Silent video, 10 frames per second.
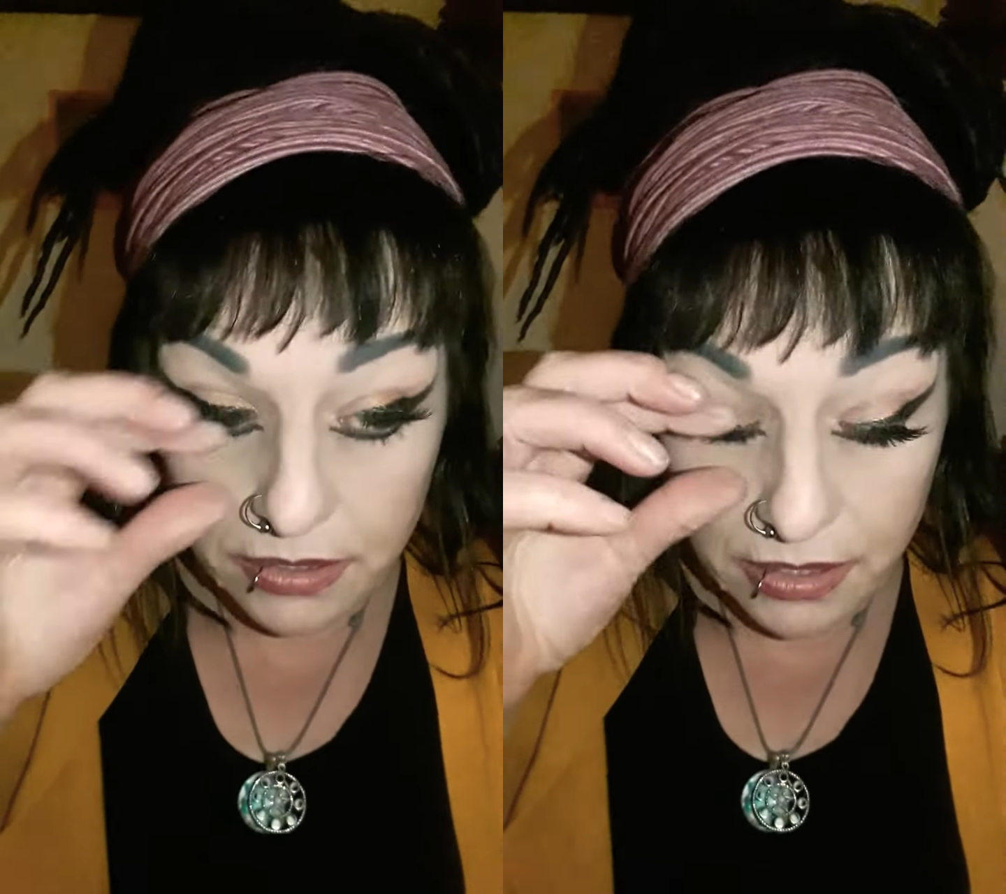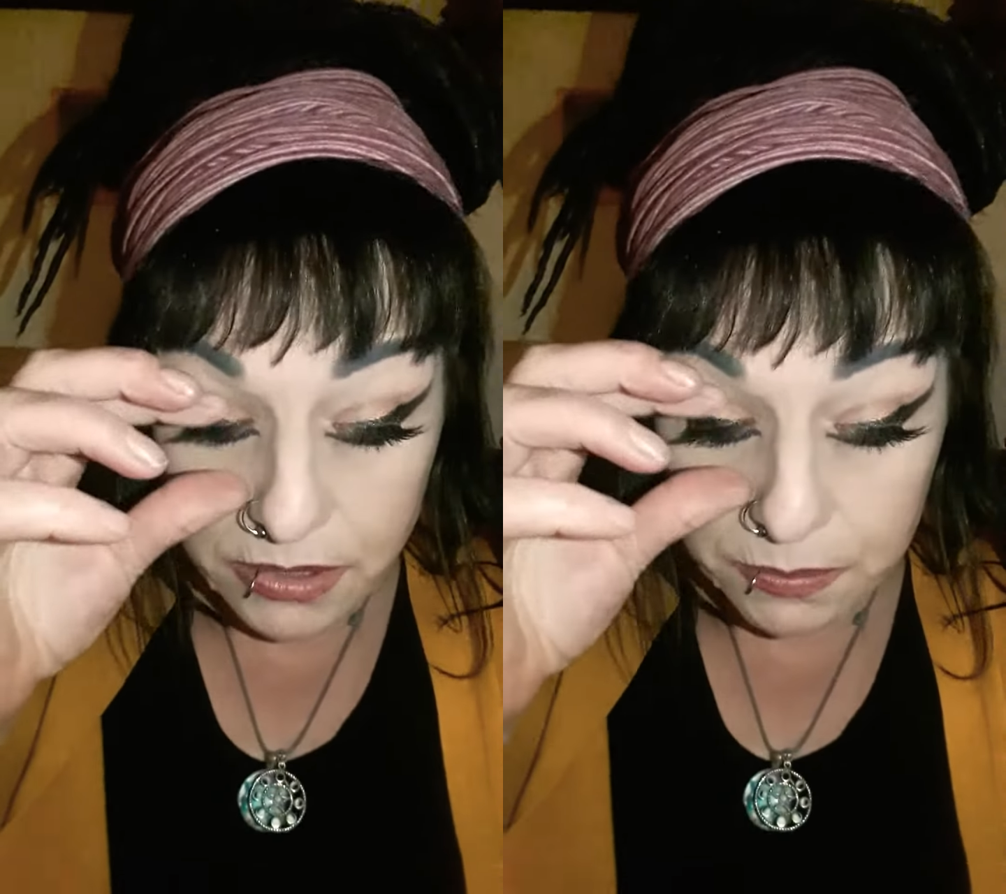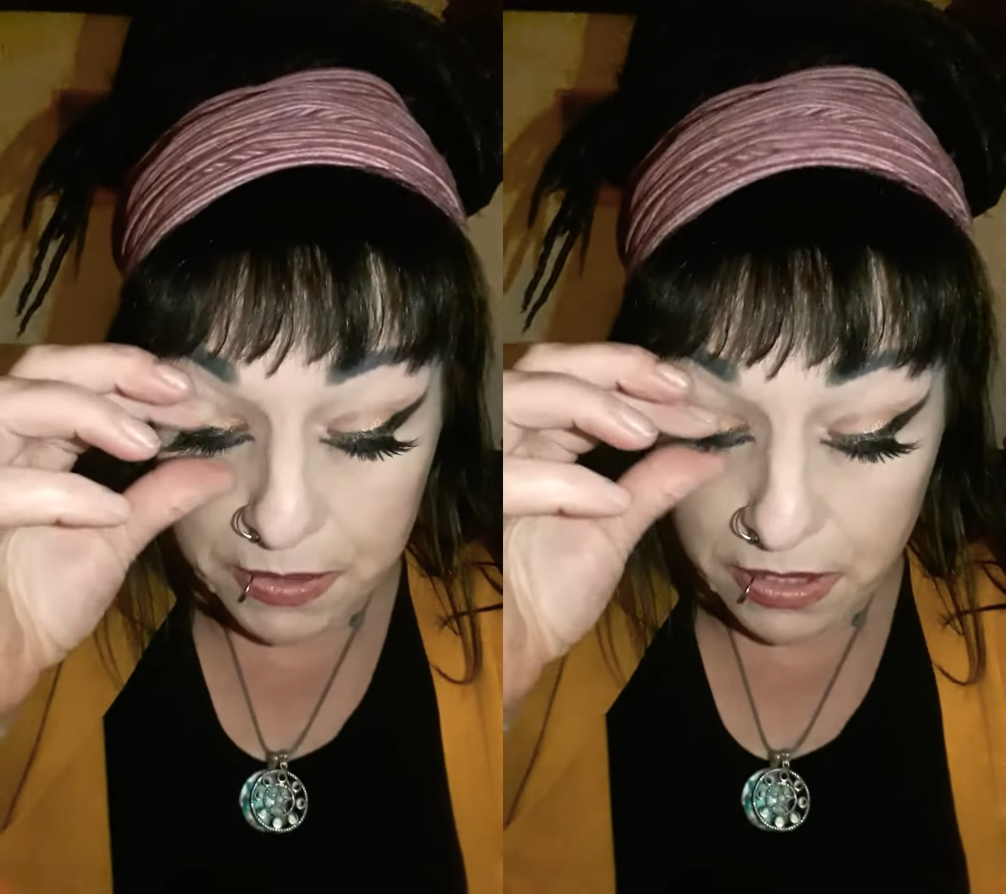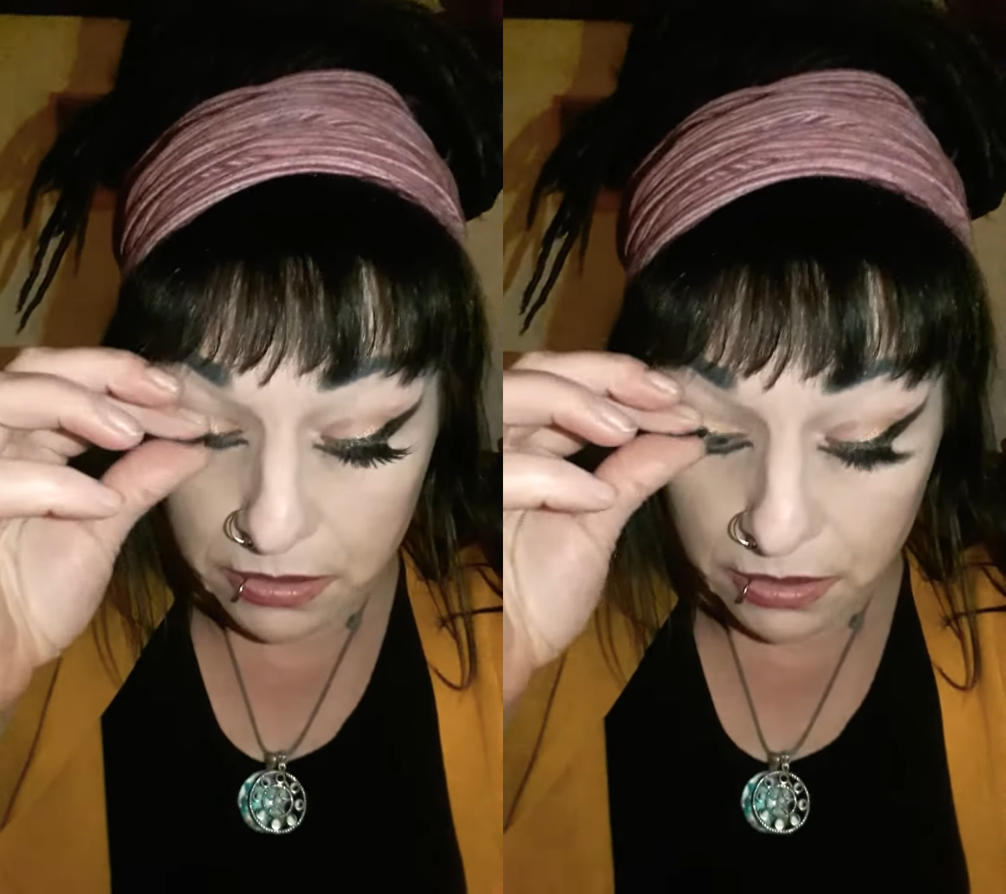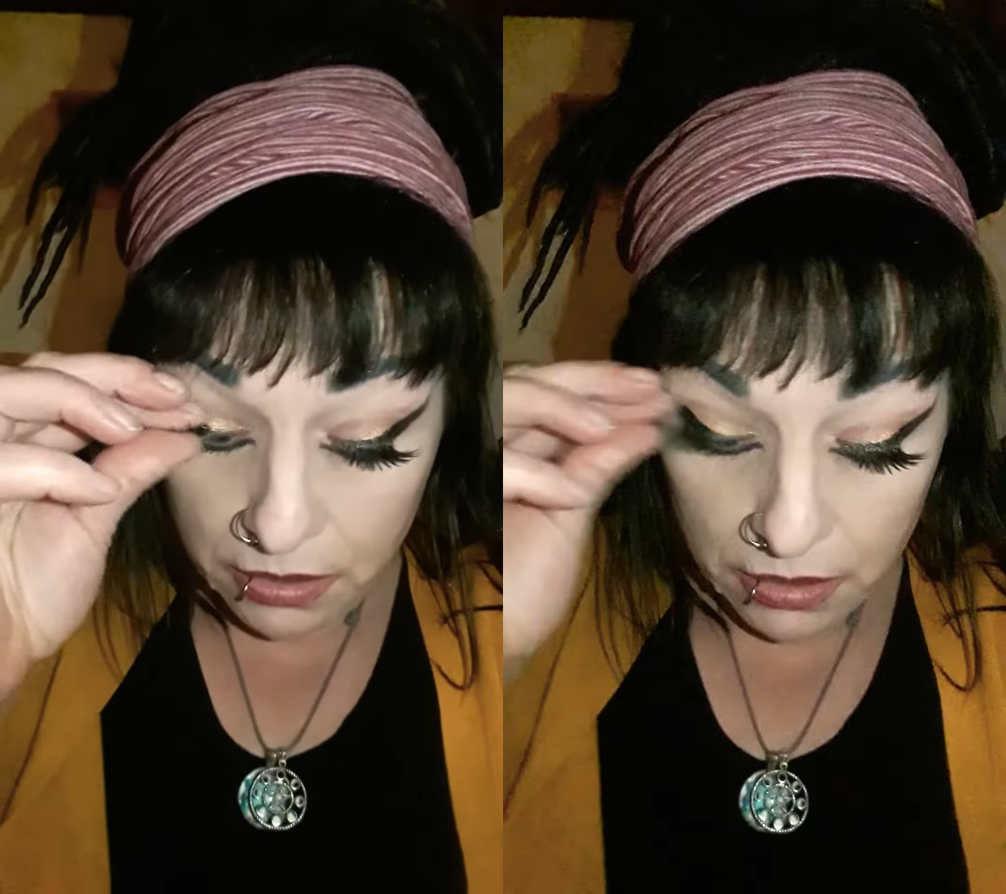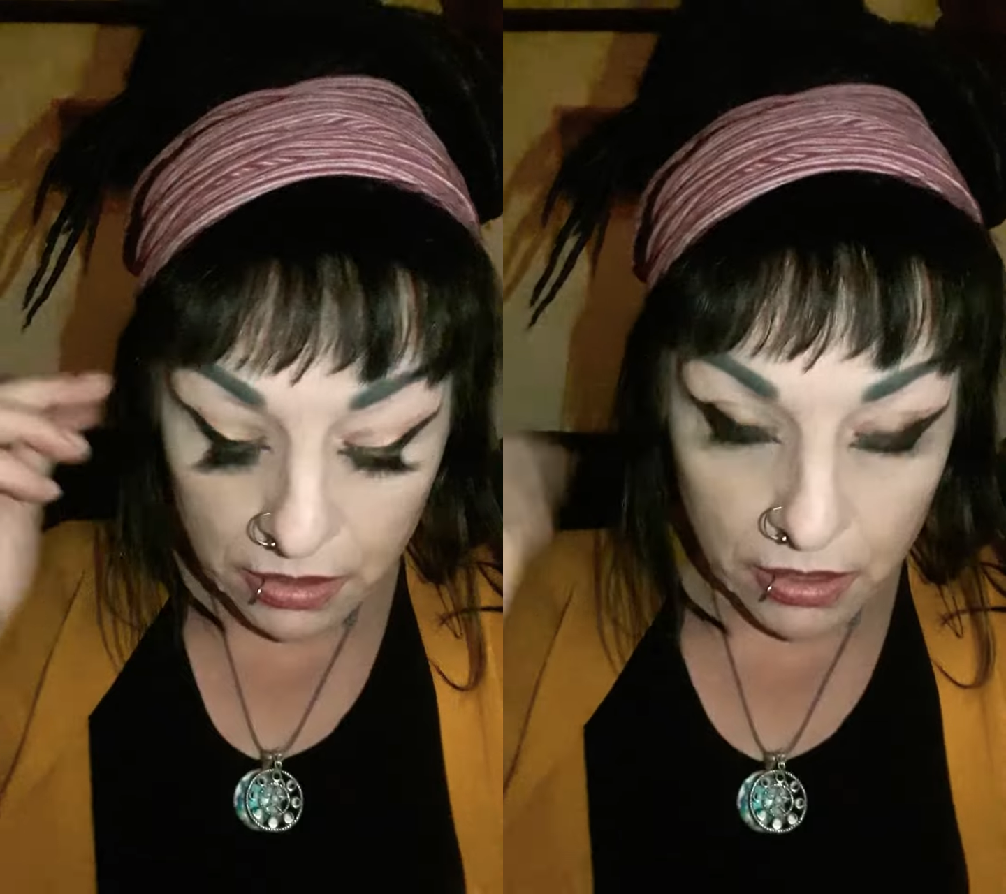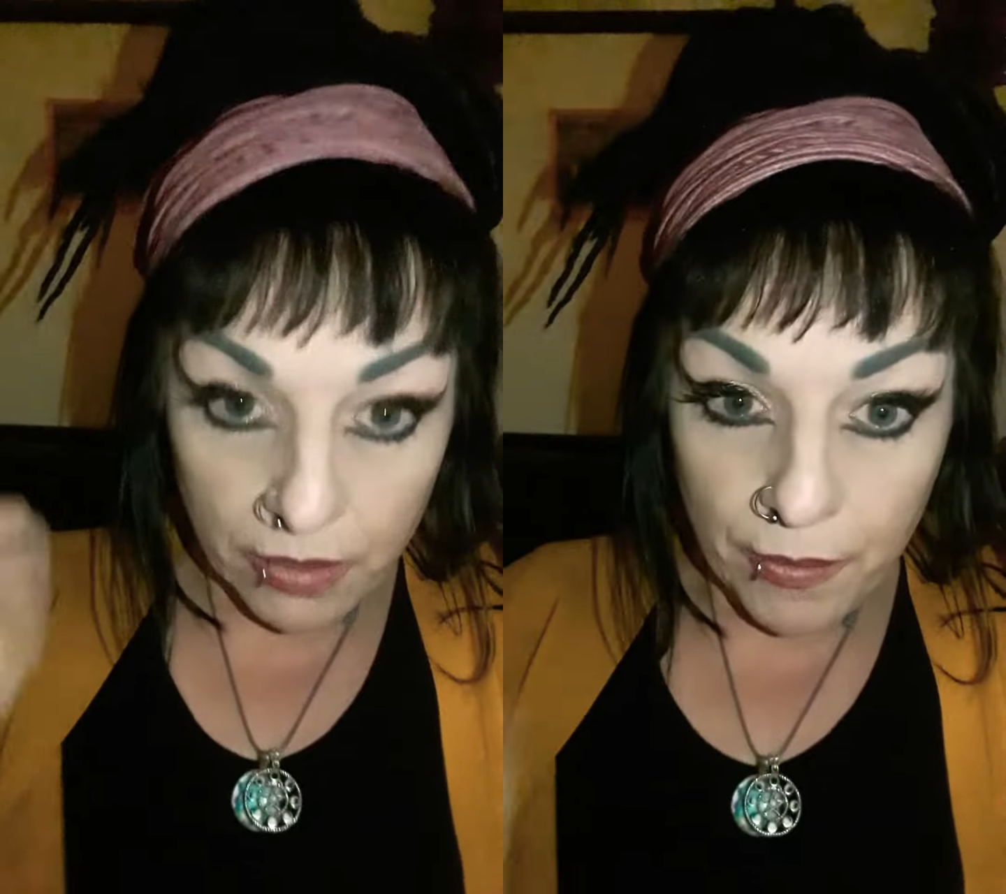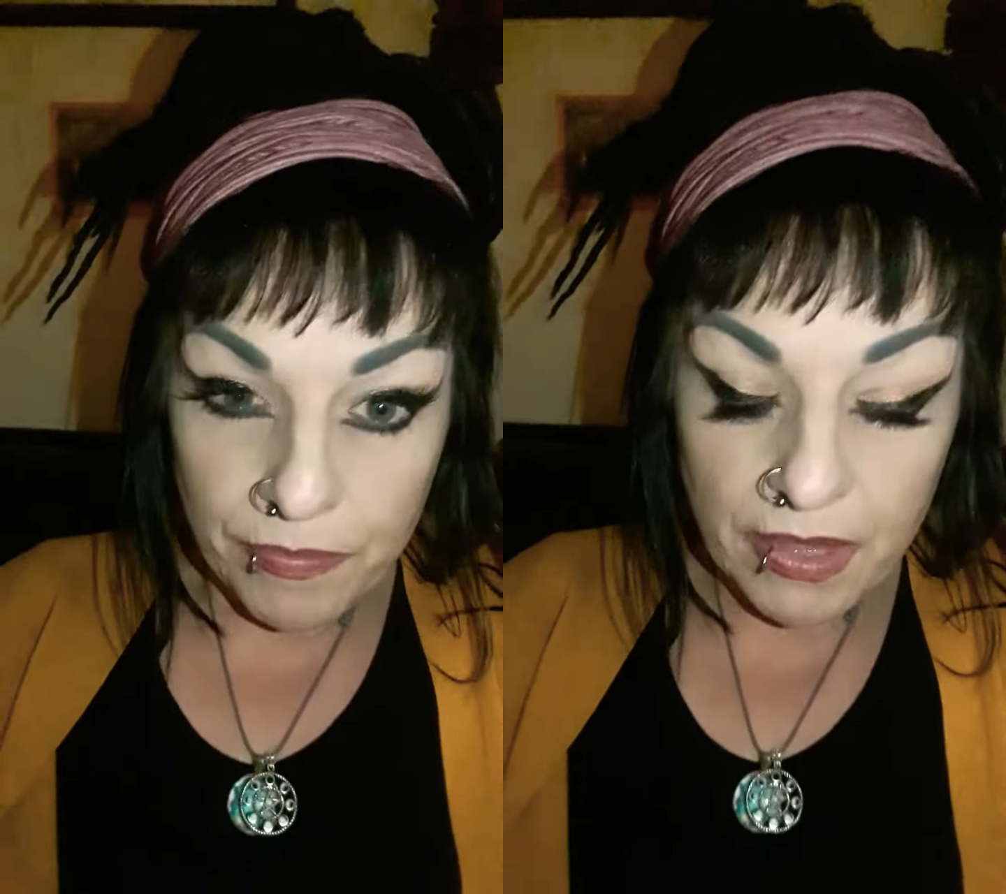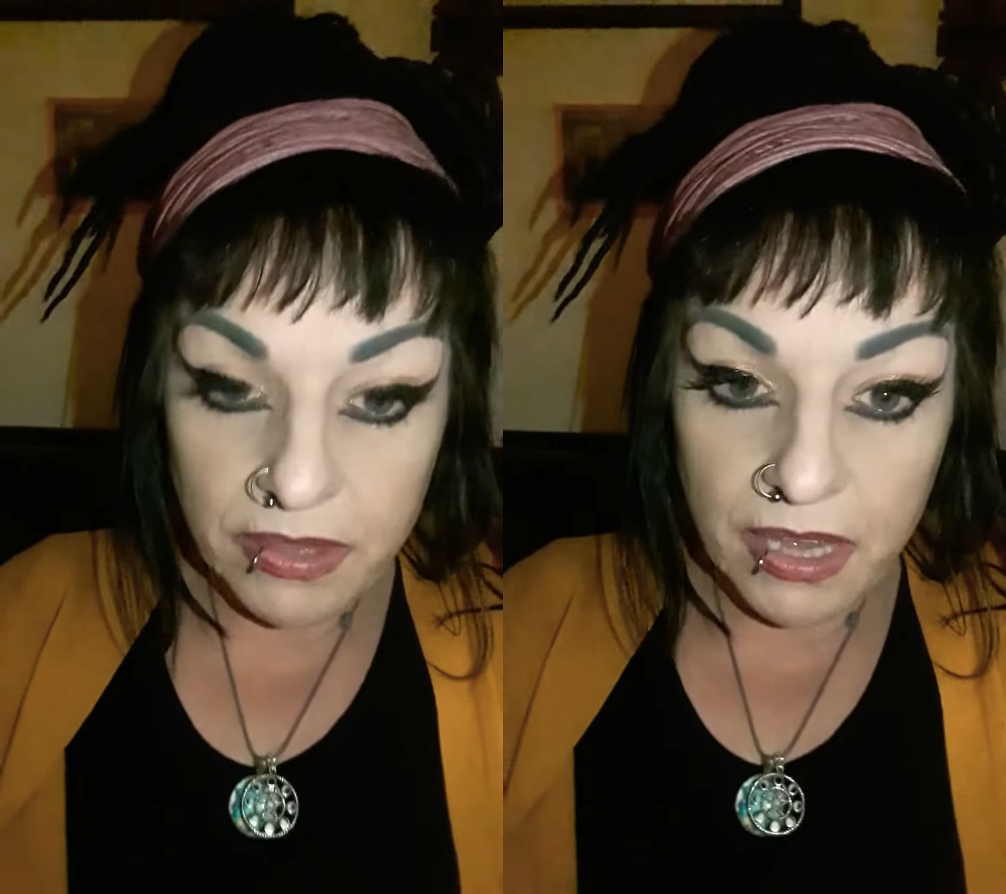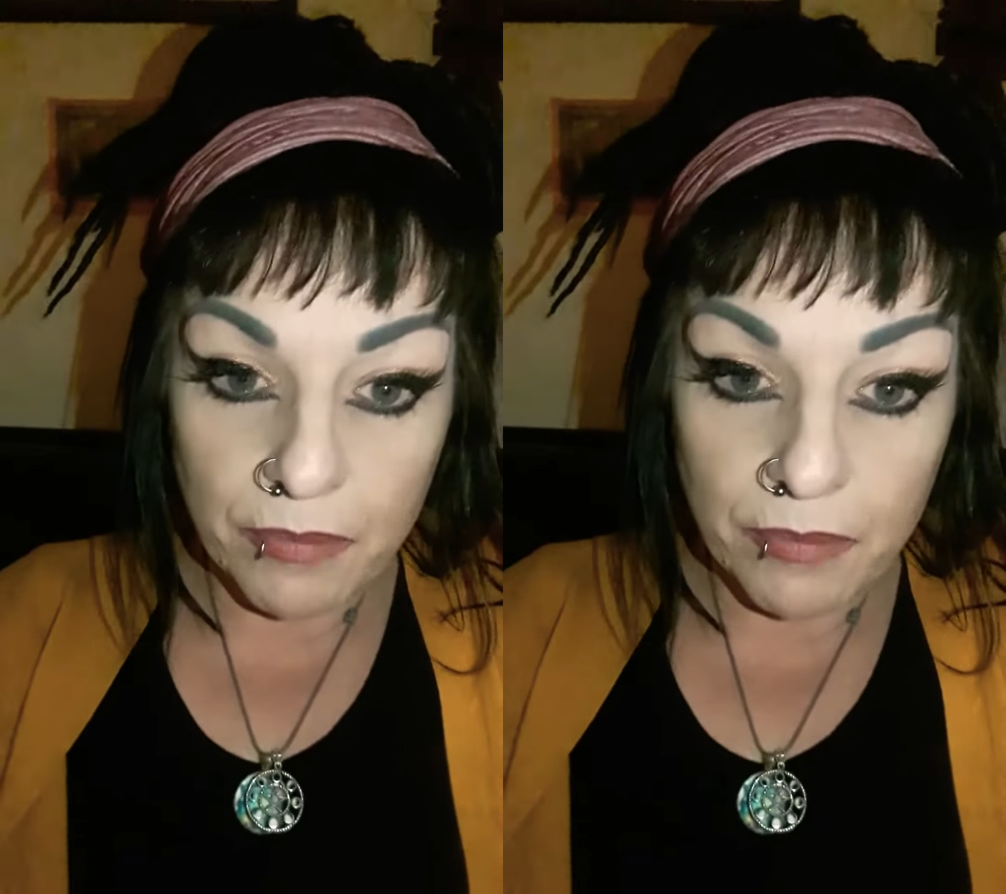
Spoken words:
That's been a thing